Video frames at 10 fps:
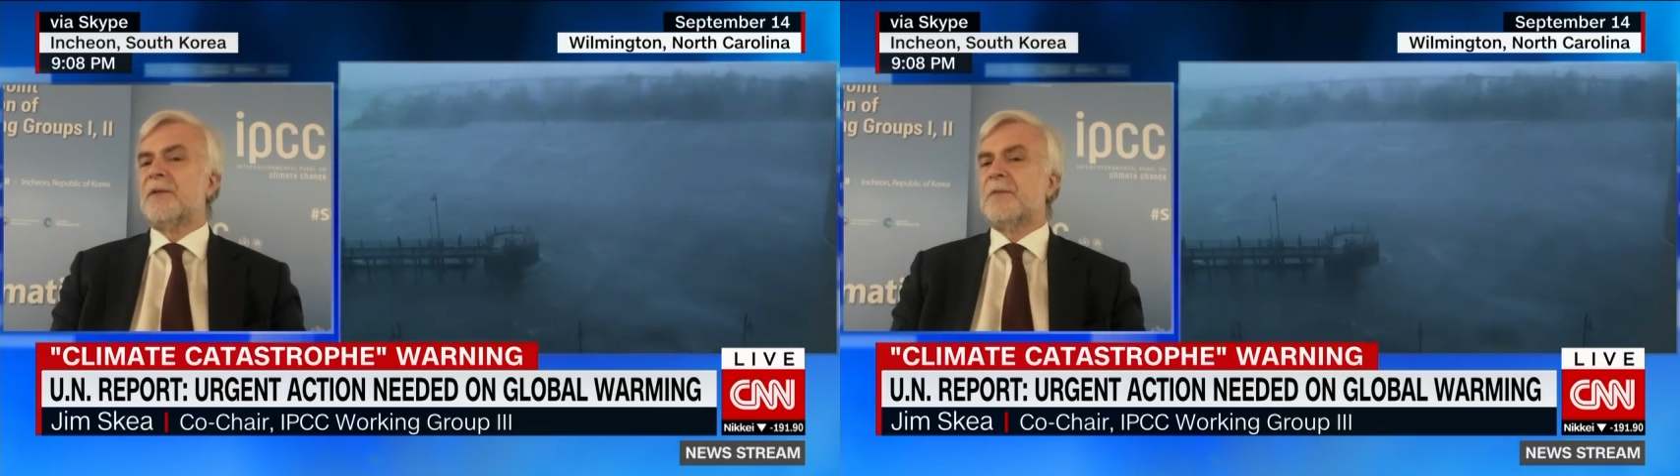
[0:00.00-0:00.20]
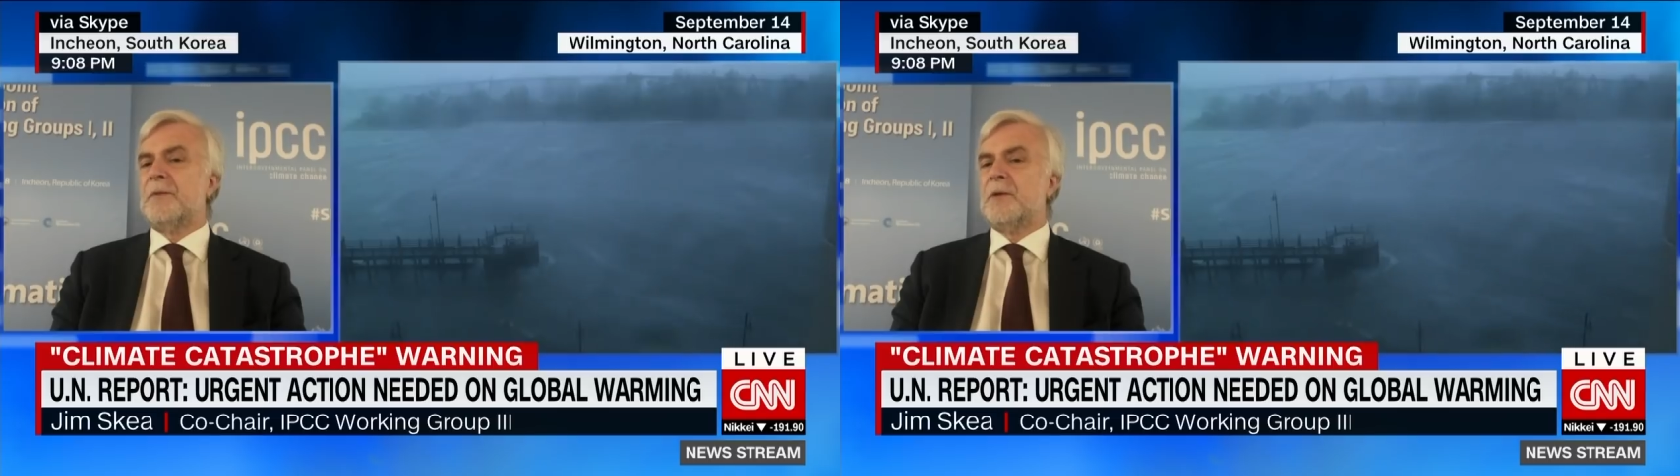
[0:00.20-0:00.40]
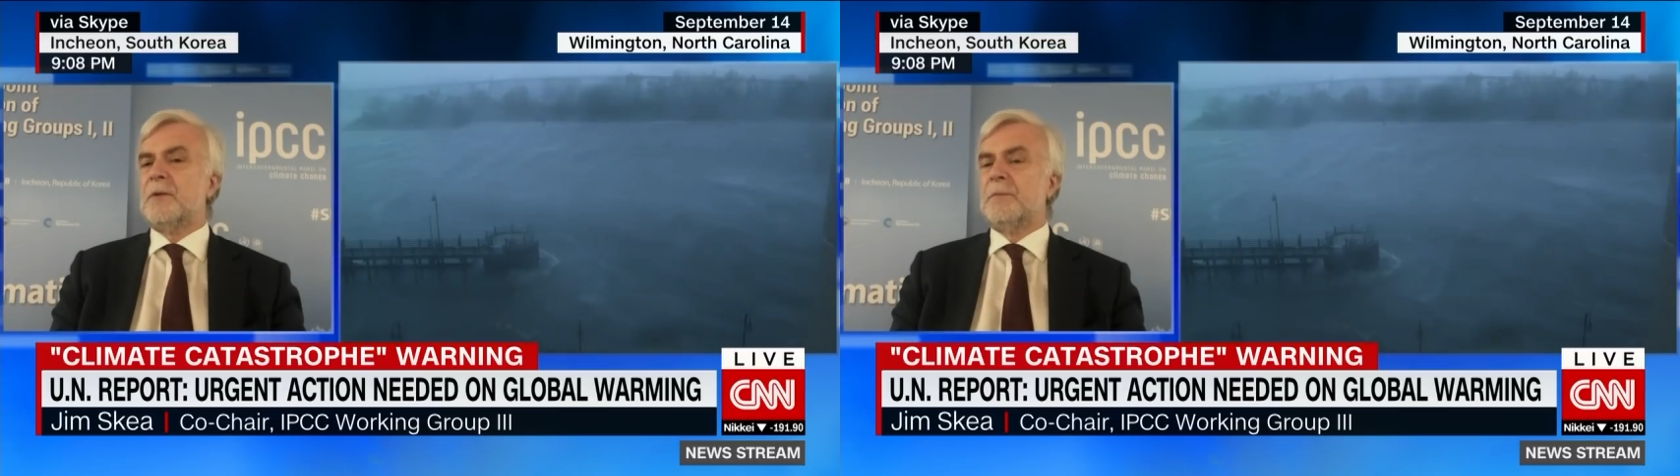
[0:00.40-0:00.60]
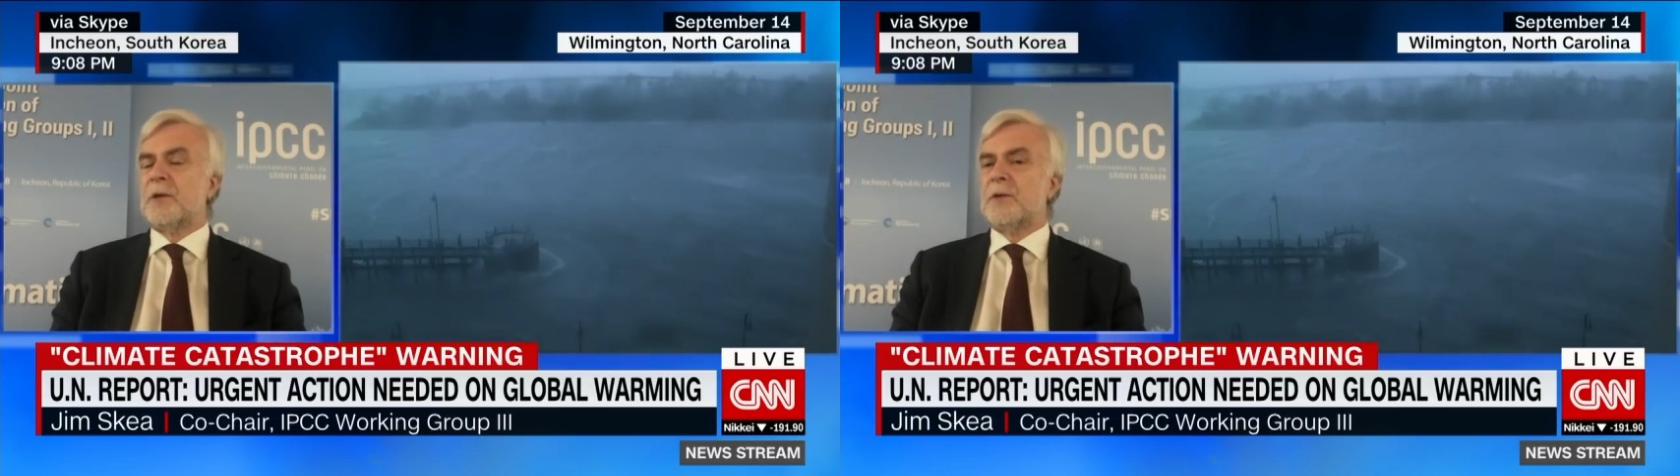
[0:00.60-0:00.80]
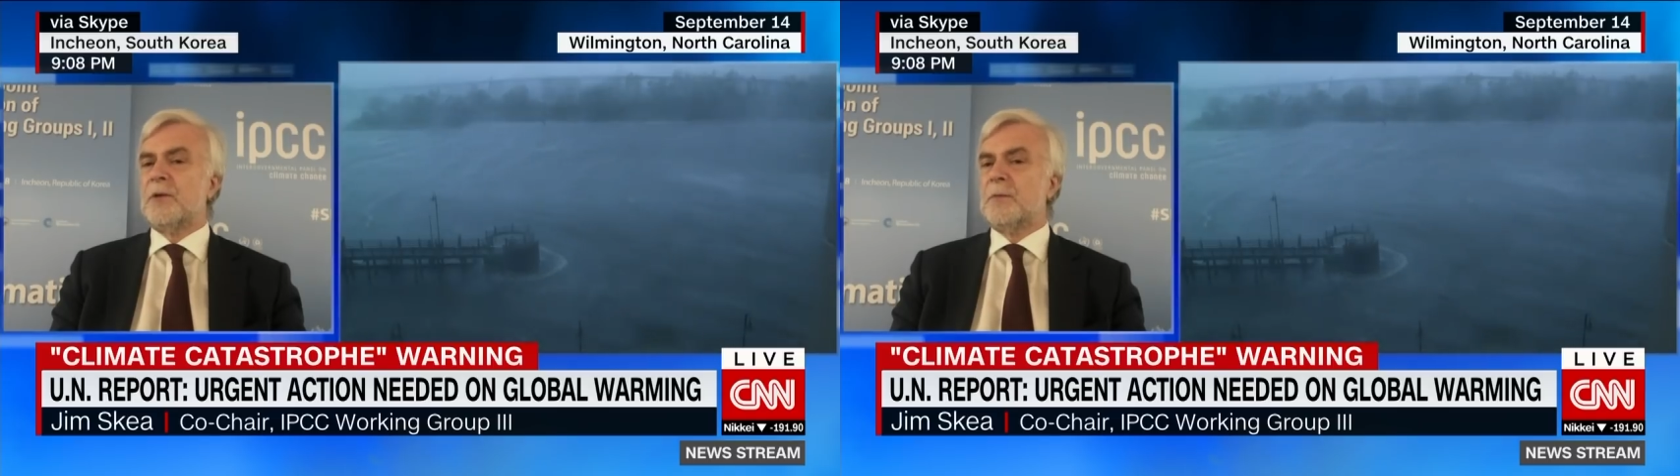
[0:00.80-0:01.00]

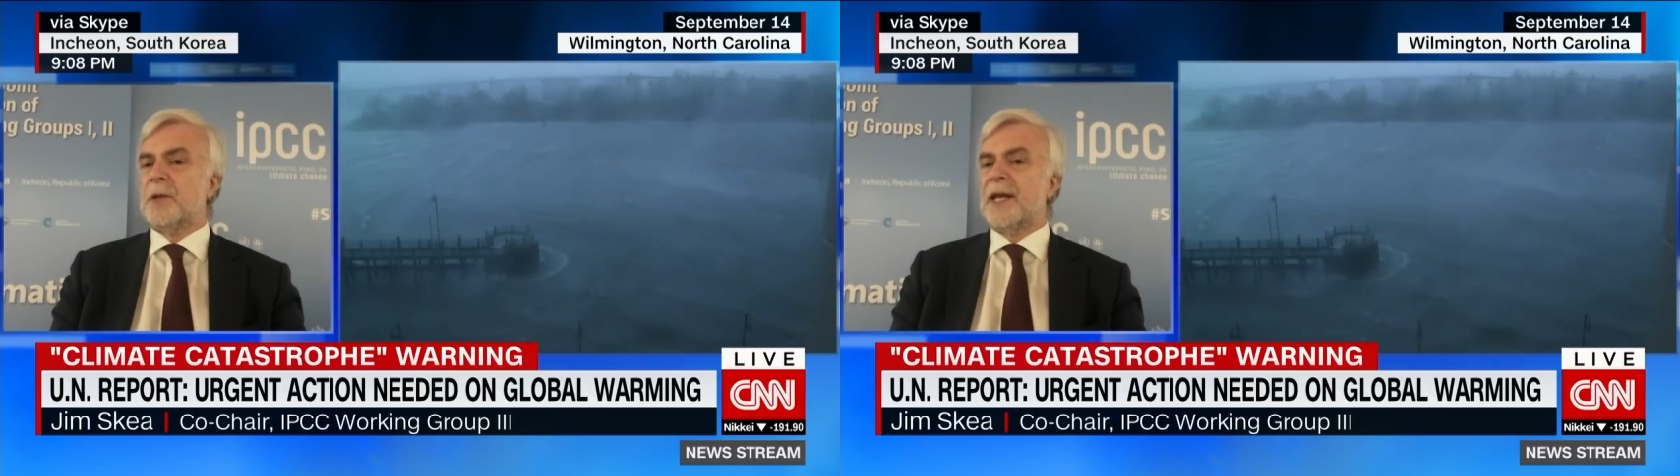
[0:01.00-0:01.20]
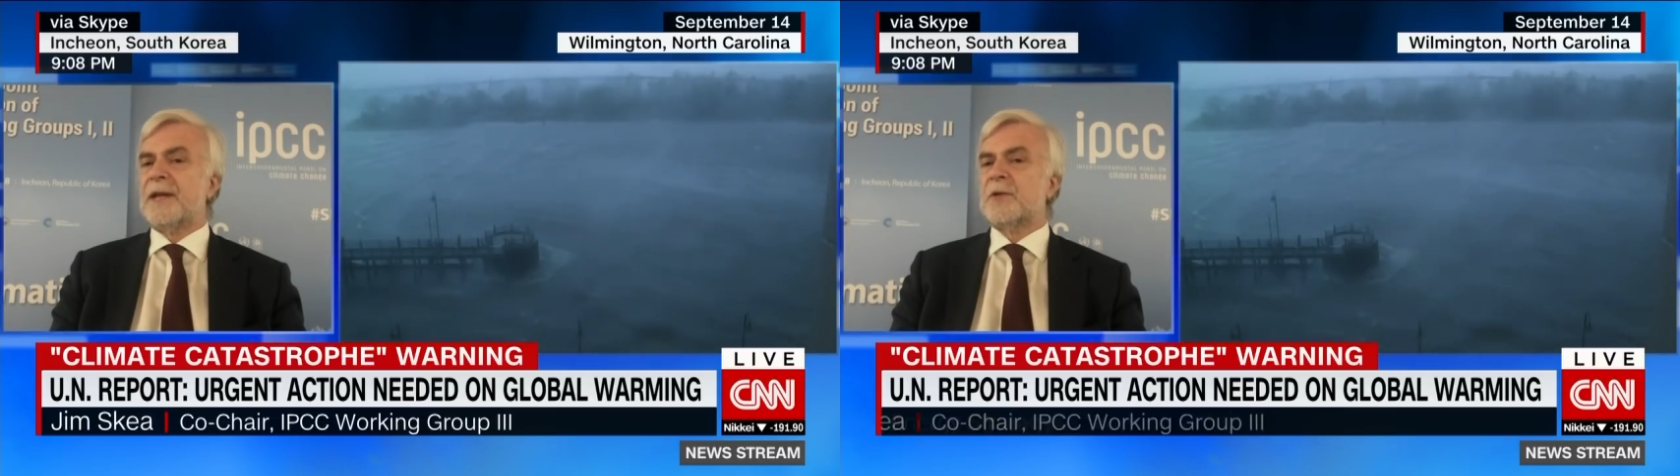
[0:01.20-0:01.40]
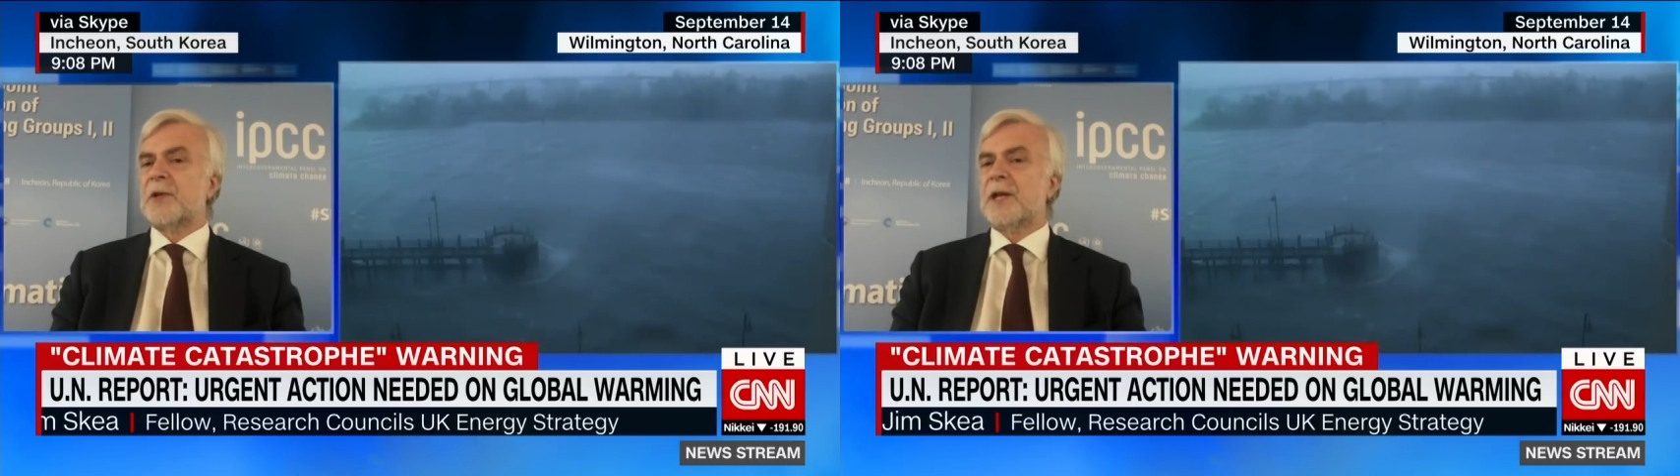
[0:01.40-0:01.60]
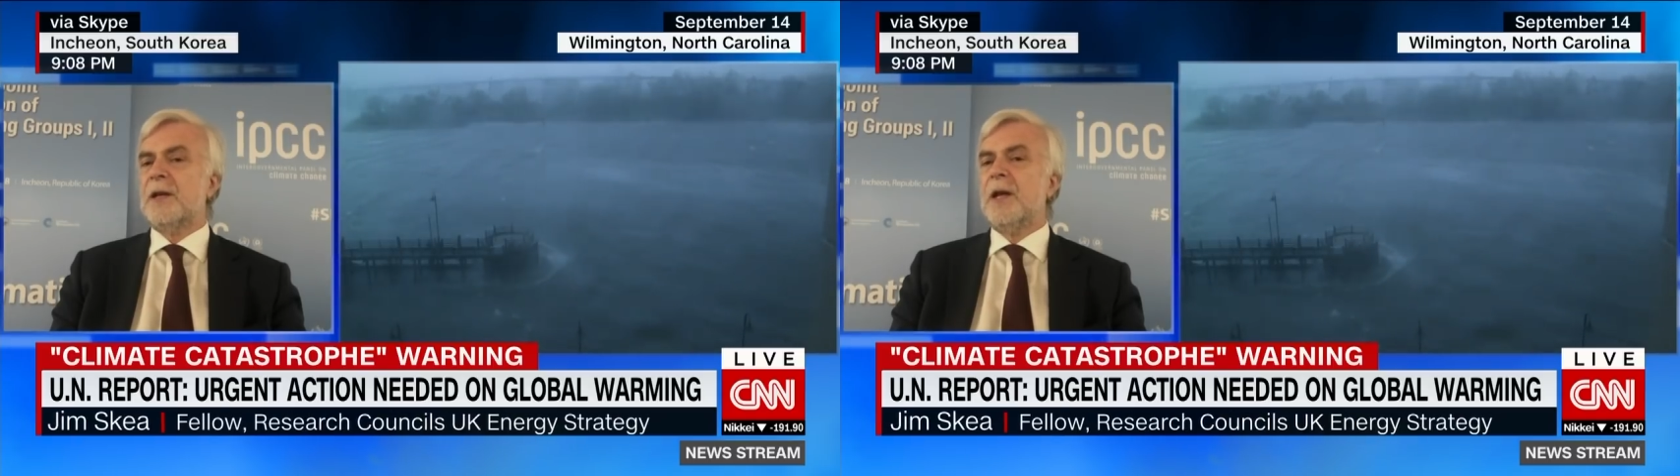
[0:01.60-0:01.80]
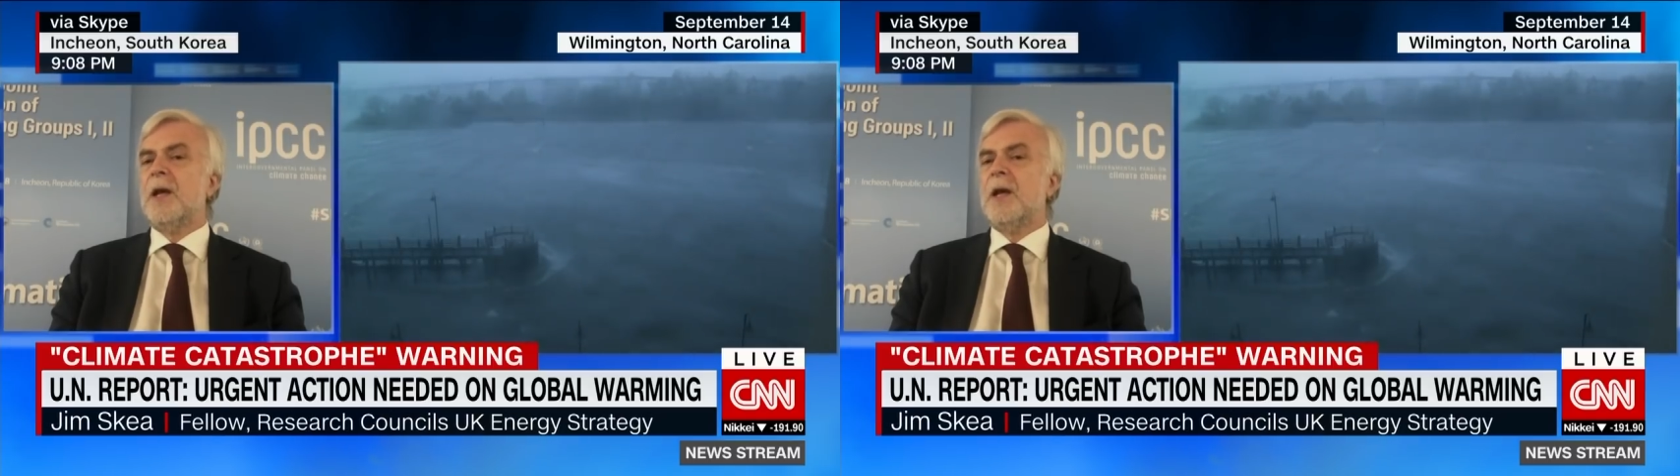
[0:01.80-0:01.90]
renewable energy,